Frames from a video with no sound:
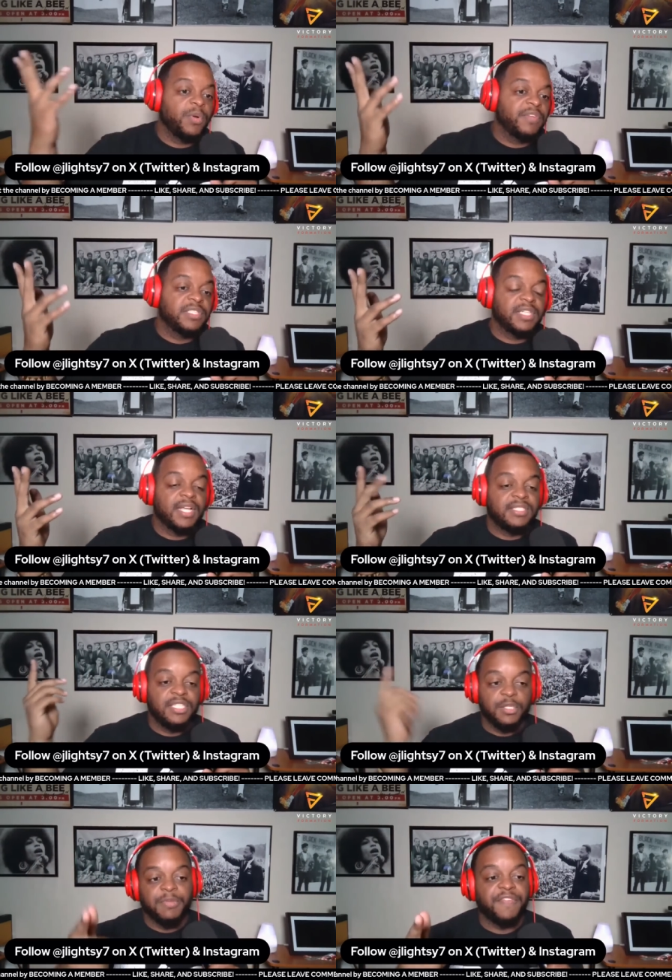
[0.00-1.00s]
wherever you get your content.
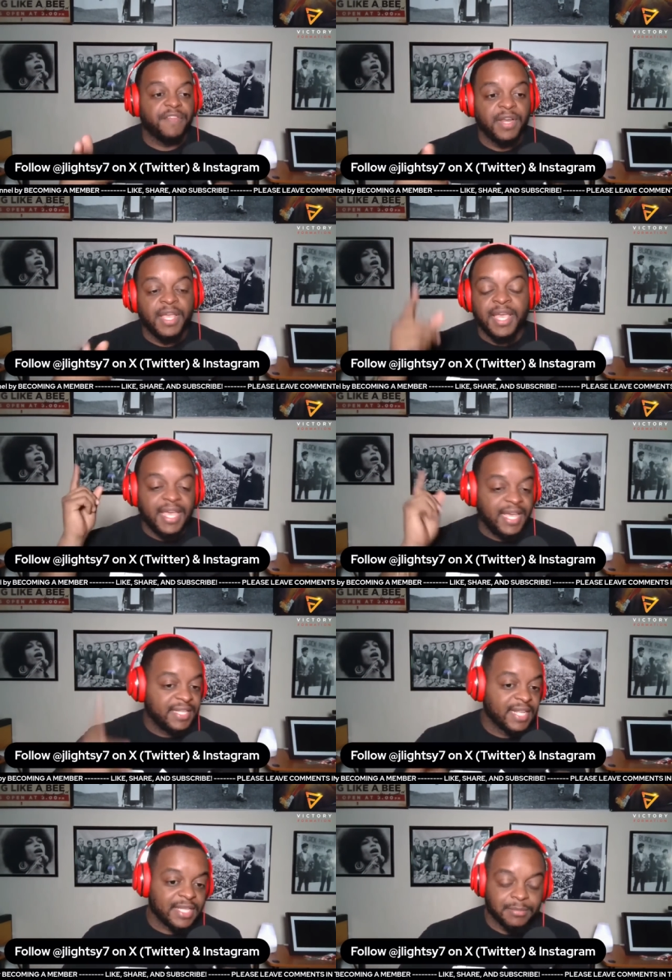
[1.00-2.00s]
Do me a favor, hit
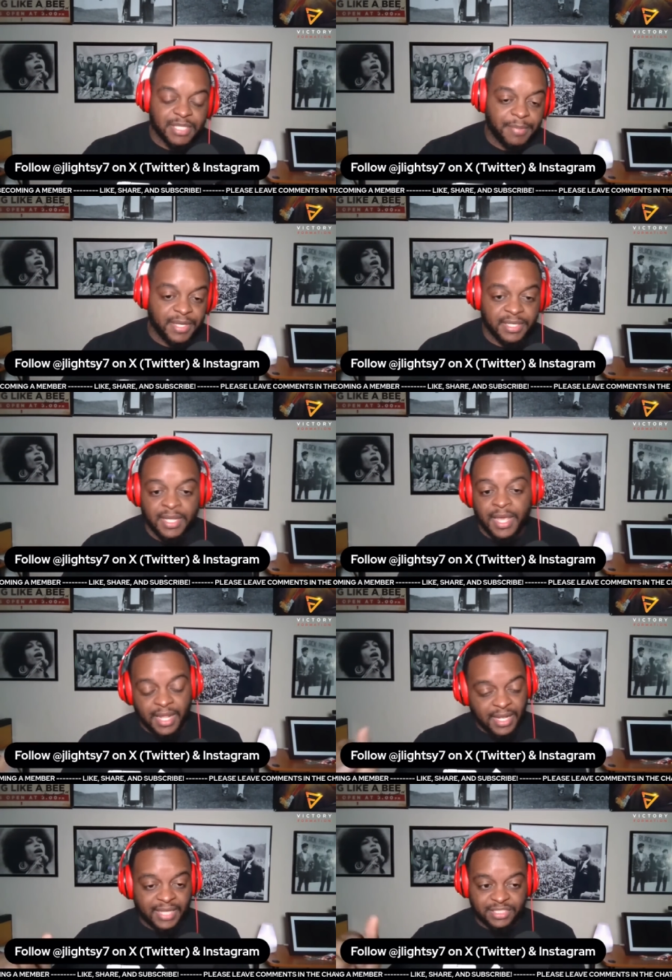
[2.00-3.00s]
that thumbs up button,
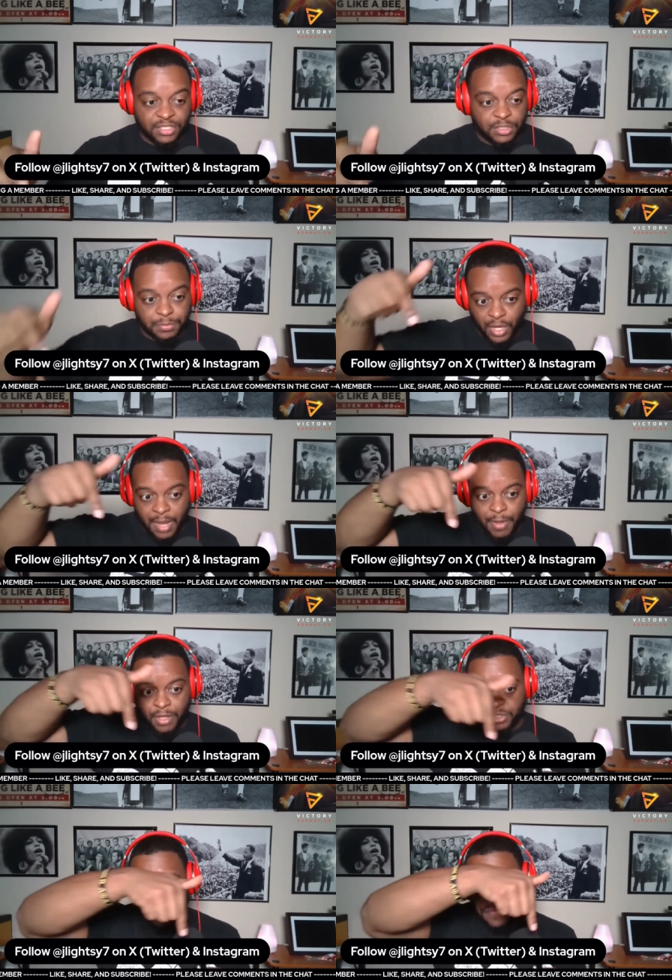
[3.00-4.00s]
like, share, subscribe.
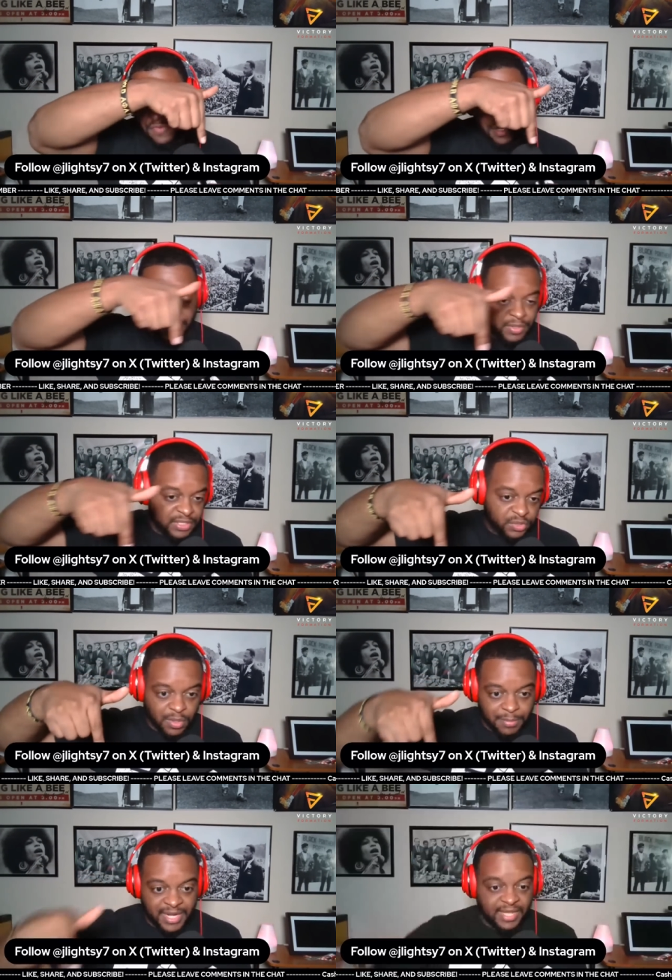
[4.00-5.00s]
Also, you can follow me on
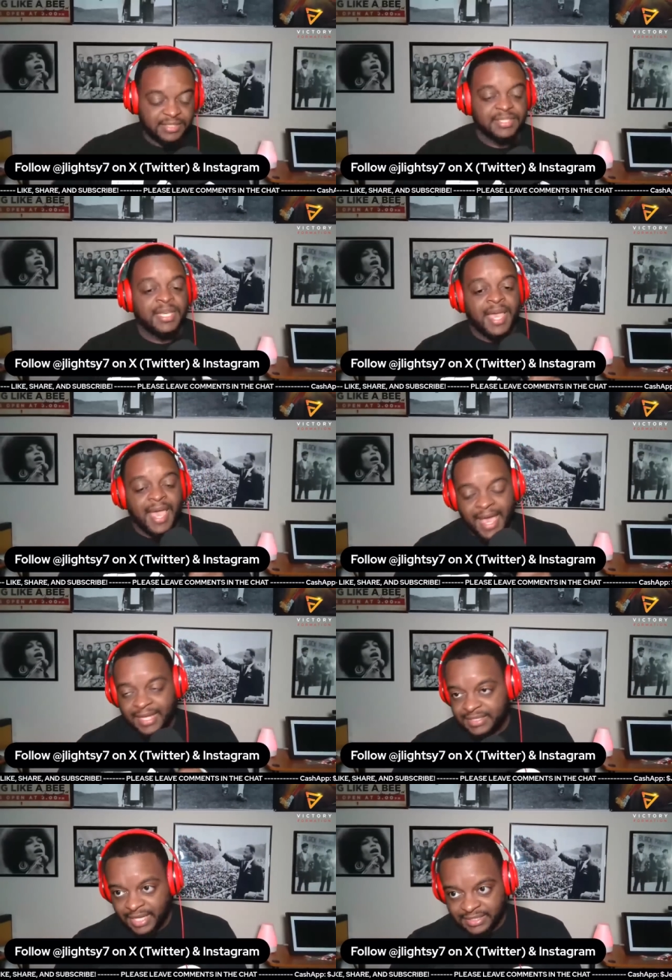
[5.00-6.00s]
Instagram and X
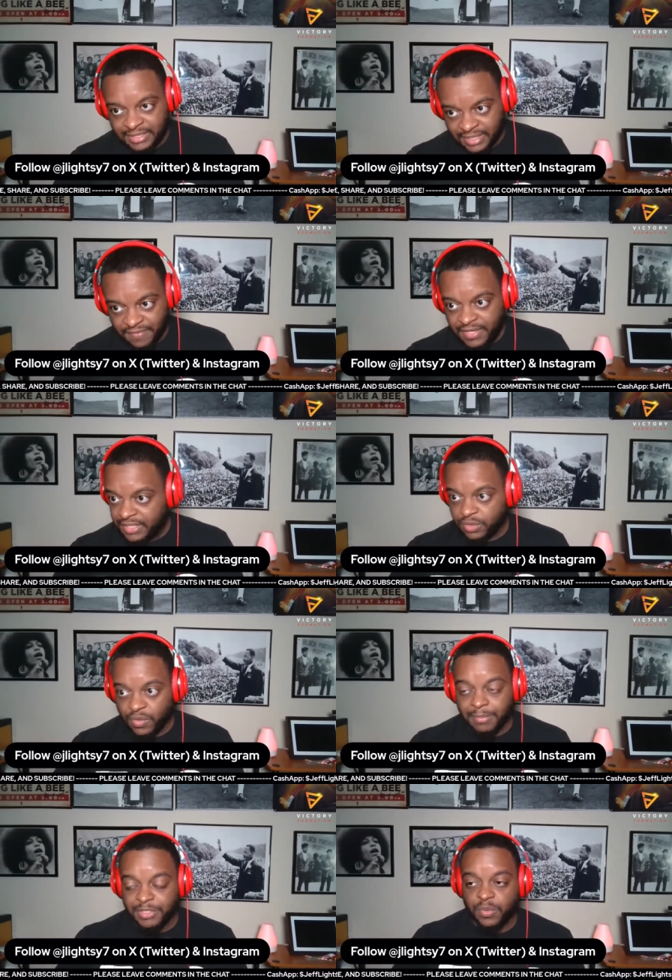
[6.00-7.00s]
at JLightsy7,
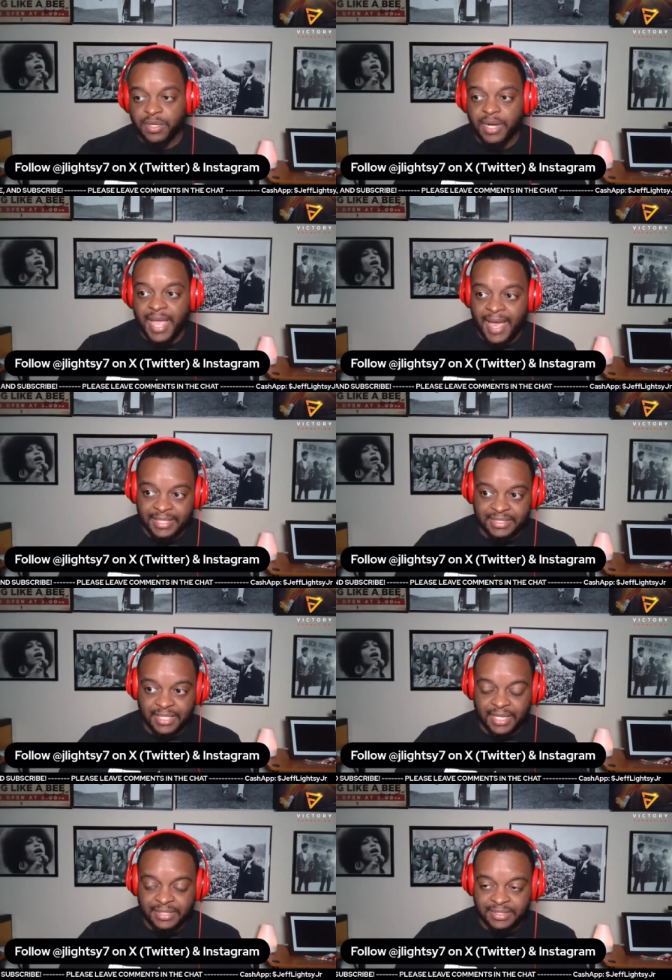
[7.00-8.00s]
Instagram and Twitter at
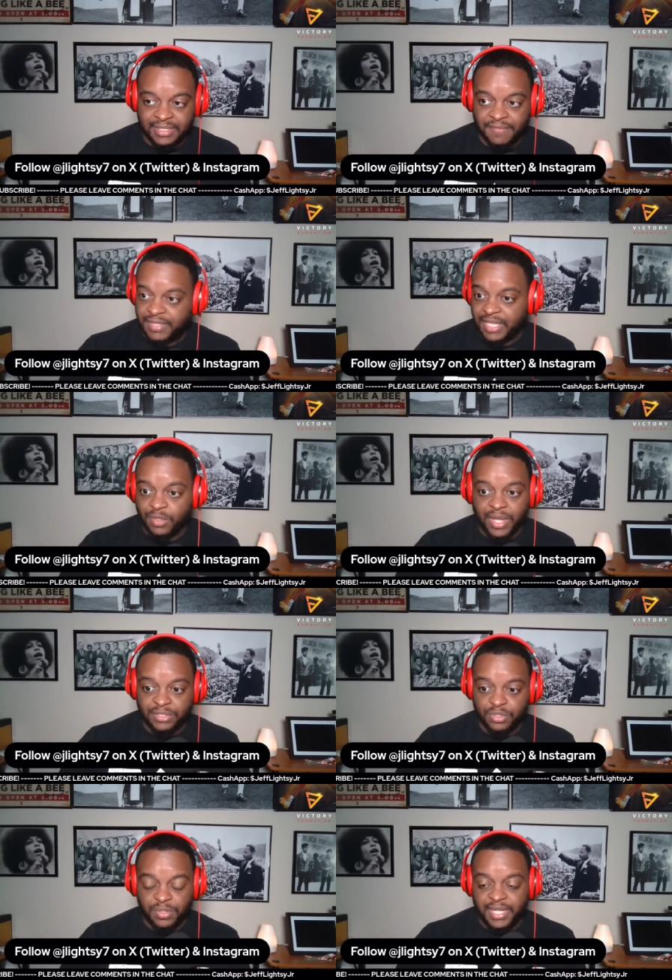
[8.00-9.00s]
JLightsy7. Thank you guys
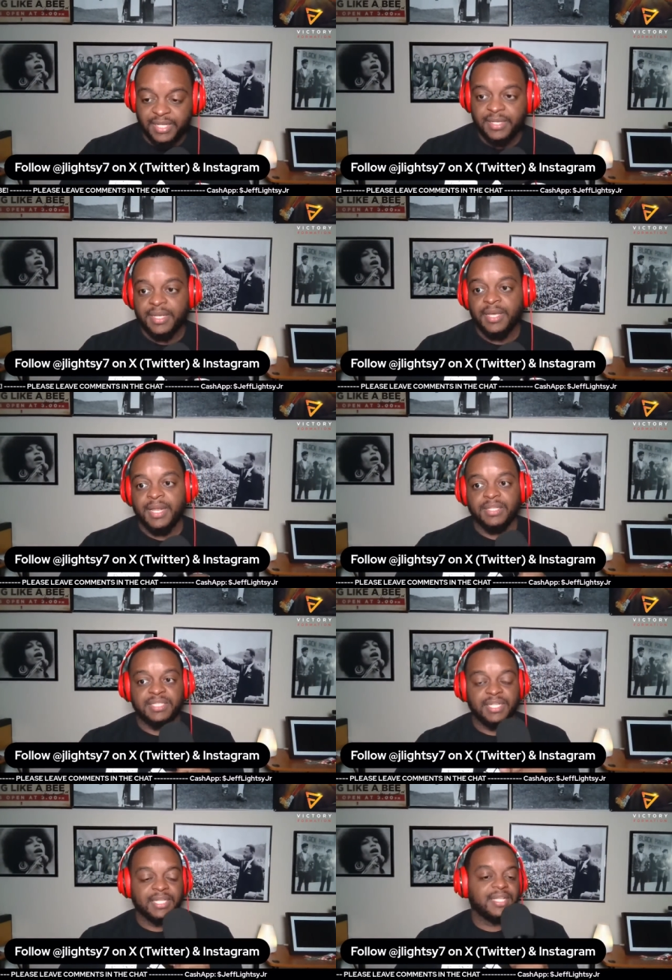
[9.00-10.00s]
for tuning in. I'll
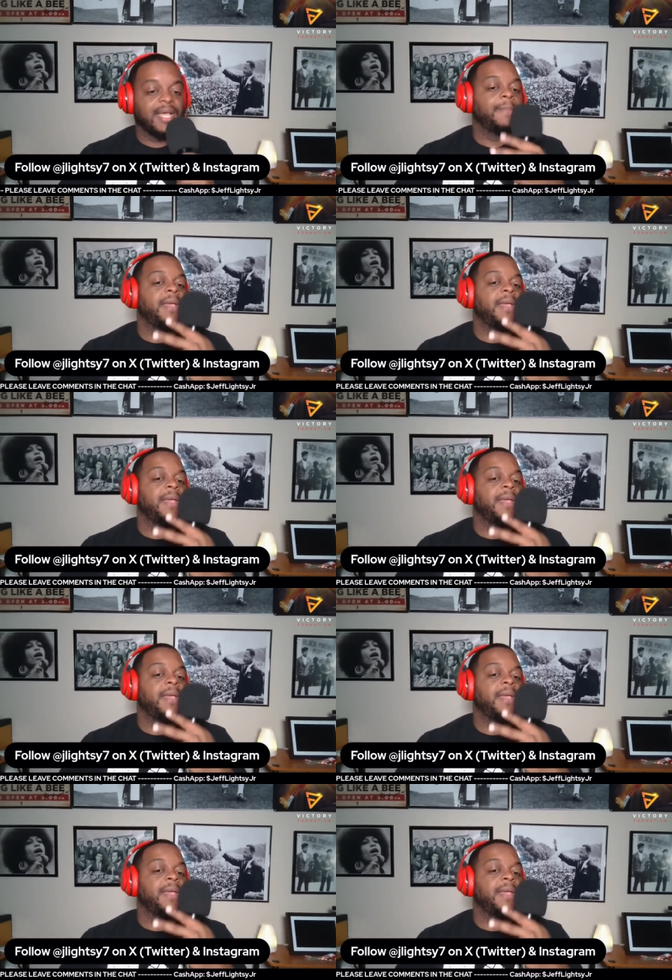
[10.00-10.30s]
see you next time.